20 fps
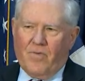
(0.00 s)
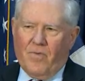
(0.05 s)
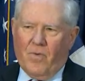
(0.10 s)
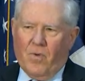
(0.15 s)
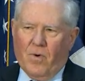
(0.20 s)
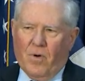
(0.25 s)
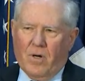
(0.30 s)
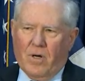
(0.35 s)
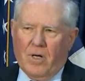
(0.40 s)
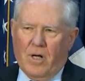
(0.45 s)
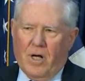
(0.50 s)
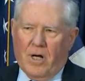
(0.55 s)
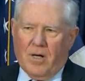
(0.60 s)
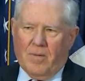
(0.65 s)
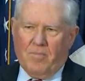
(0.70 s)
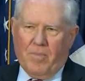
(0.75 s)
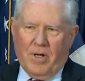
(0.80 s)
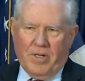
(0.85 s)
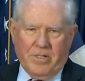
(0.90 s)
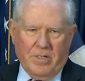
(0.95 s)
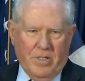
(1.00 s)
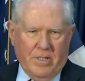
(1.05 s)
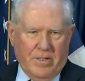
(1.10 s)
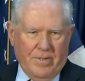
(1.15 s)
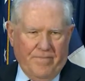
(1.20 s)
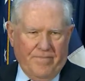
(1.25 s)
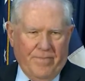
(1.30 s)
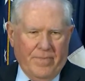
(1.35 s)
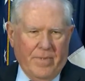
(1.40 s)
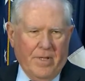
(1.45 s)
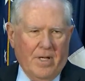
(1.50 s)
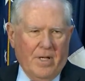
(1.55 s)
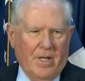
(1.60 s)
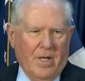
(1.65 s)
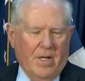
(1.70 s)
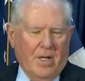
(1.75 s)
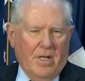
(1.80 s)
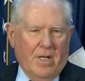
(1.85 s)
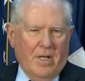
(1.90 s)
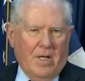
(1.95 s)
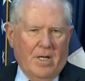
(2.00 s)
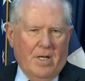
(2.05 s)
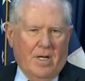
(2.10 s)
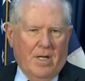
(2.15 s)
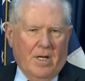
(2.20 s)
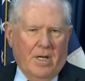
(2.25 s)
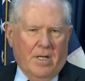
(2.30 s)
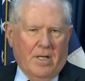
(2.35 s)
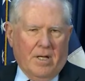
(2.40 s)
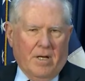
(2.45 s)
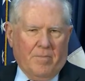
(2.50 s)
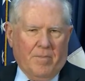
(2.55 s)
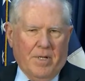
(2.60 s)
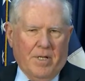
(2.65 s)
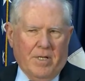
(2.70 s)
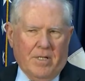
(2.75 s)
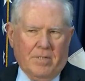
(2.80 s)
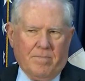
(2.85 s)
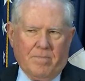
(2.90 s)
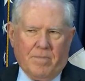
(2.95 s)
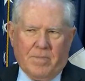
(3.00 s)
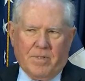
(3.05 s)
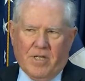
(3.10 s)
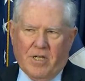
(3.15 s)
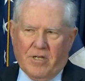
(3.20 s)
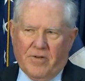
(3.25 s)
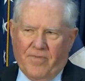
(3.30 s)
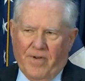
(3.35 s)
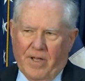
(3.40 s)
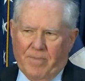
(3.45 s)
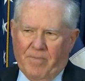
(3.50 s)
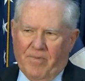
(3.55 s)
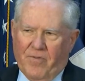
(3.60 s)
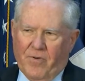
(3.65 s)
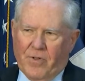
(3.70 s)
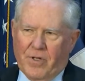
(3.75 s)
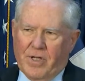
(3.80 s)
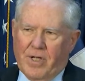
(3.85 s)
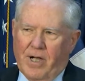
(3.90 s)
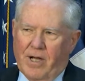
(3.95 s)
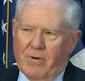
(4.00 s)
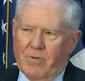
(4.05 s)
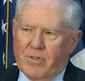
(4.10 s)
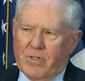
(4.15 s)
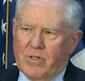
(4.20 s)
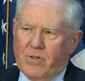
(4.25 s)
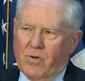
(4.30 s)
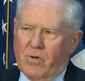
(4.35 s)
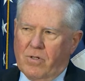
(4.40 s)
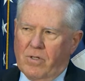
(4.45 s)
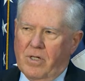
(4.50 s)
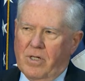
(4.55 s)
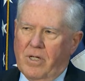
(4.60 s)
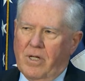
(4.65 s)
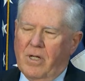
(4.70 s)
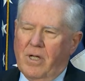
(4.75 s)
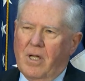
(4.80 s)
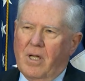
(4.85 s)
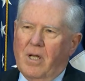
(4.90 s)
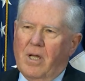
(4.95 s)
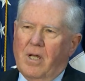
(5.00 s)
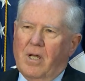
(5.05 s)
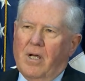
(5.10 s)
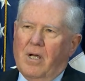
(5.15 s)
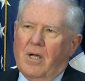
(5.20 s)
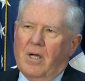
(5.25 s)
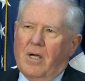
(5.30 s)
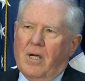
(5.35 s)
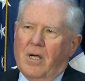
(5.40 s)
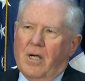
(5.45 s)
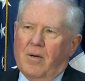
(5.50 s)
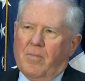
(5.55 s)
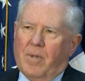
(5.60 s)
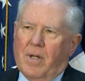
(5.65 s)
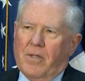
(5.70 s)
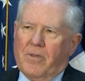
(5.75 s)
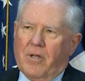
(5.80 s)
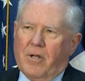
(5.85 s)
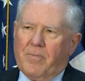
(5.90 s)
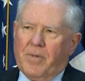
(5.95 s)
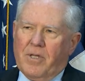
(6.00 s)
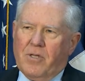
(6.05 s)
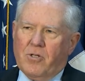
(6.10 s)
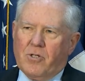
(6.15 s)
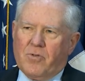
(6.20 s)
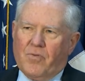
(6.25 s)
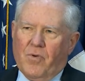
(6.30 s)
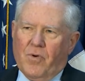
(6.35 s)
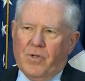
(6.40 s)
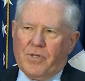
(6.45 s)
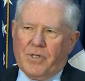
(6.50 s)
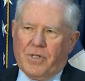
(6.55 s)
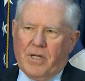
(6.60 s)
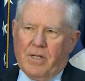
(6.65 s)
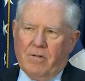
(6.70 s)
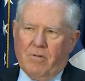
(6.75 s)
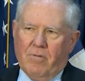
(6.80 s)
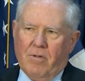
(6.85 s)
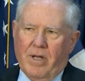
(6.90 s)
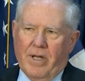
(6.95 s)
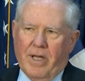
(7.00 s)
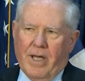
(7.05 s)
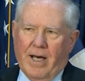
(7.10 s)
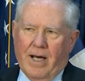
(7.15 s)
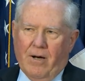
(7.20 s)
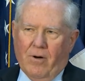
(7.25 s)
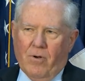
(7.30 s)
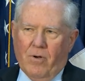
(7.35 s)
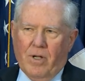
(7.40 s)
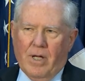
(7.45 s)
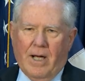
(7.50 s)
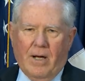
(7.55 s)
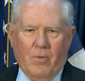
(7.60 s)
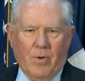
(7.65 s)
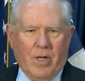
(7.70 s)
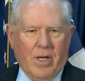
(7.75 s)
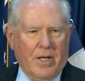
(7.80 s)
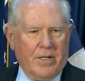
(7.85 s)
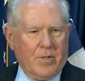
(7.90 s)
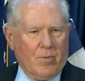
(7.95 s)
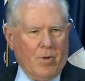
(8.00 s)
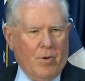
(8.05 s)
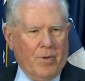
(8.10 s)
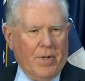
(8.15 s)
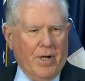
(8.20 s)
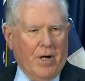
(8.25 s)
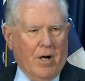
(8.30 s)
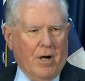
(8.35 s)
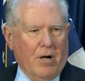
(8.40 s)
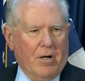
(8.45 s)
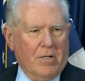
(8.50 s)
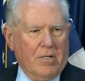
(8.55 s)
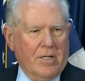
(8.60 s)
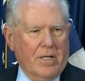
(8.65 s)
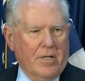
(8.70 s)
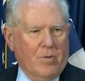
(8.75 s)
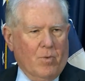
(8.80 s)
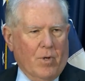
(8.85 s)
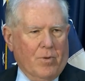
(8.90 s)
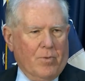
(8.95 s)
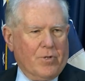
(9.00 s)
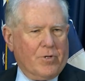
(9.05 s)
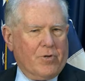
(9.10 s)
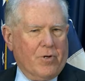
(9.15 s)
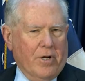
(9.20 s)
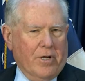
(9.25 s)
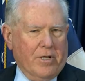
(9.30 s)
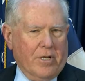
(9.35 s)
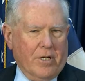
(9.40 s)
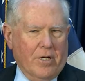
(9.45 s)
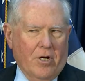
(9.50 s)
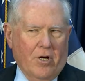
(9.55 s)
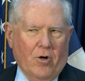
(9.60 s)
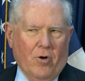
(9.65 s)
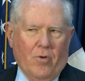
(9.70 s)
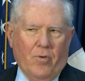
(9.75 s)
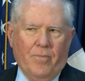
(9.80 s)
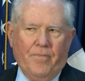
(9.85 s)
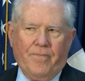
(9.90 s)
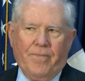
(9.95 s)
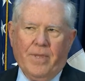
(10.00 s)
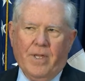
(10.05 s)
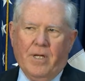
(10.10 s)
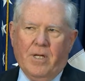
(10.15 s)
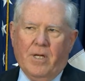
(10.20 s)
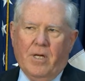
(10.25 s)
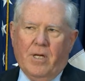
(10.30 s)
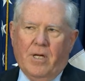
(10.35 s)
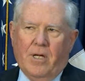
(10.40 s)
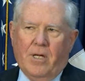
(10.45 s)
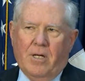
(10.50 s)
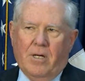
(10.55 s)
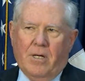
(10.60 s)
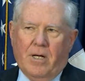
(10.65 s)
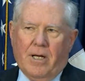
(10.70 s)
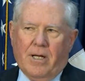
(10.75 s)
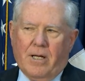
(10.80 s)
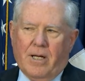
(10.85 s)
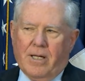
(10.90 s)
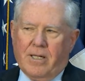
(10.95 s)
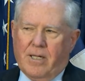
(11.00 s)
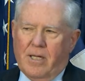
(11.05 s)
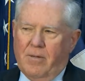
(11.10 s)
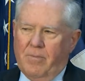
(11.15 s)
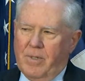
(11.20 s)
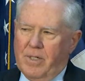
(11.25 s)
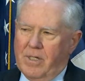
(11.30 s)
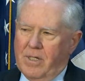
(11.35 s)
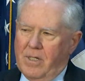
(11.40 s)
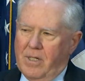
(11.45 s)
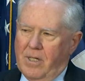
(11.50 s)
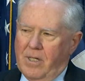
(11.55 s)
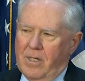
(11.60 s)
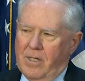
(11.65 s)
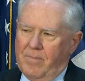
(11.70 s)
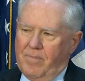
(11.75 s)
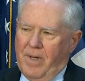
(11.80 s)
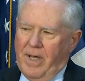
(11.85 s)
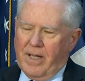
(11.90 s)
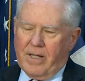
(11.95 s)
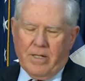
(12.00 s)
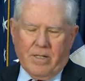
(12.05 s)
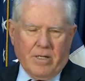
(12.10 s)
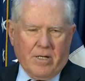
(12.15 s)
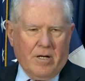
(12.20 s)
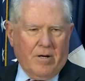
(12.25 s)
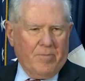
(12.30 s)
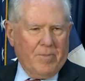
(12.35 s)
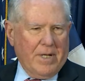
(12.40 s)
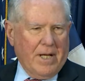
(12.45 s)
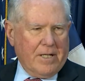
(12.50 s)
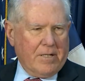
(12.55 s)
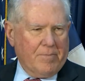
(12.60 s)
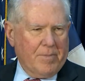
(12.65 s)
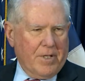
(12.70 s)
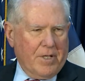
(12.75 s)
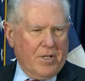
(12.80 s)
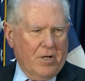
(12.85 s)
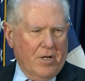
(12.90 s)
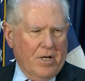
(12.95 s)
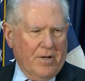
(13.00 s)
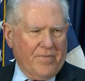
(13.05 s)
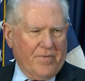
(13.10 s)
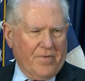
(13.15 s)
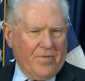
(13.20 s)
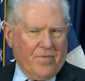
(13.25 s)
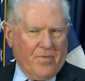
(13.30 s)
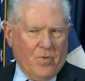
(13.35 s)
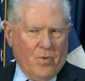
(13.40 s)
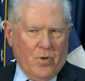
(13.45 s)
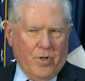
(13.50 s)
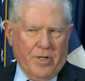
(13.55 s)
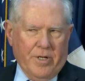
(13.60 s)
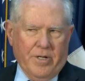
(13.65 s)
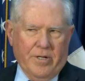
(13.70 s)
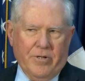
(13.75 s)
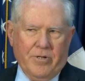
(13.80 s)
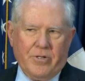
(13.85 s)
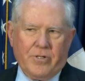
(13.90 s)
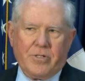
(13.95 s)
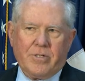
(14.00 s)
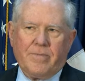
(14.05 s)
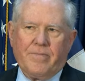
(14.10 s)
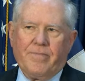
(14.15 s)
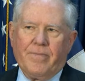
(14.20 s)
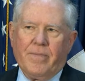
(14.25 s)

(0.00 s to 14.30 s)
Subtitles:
for our budget, and I'll be testifying before the Congress shortly. But I thought it'd be useful to kind of lay out how we got to where we are and where we're trying to go. I came back into government after being gone for 4 years